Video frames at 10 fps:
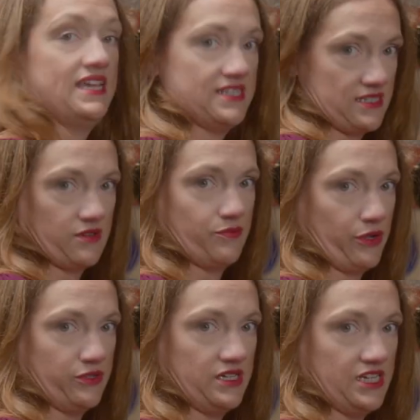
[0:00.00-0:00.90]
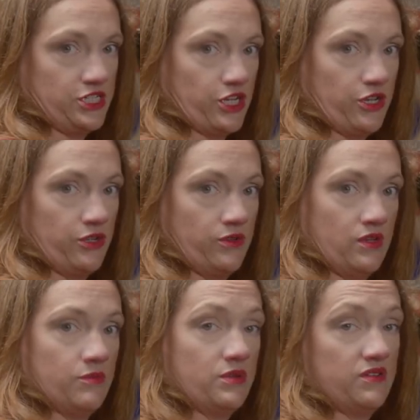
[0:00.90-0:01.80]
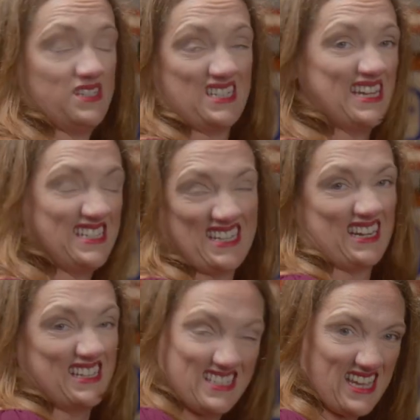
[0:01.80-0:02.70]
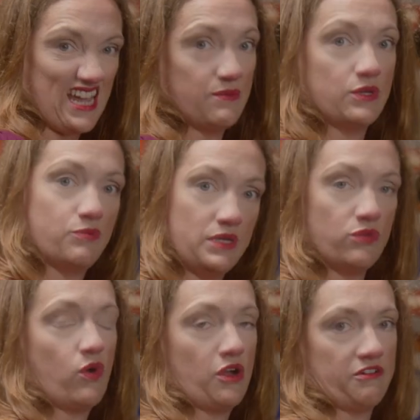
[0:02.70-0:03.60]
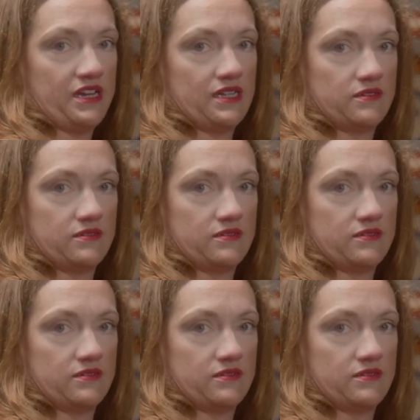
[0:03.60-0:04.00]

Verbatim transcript: it's a component issue, but if it stayed exactly the same, it'll be the wiring.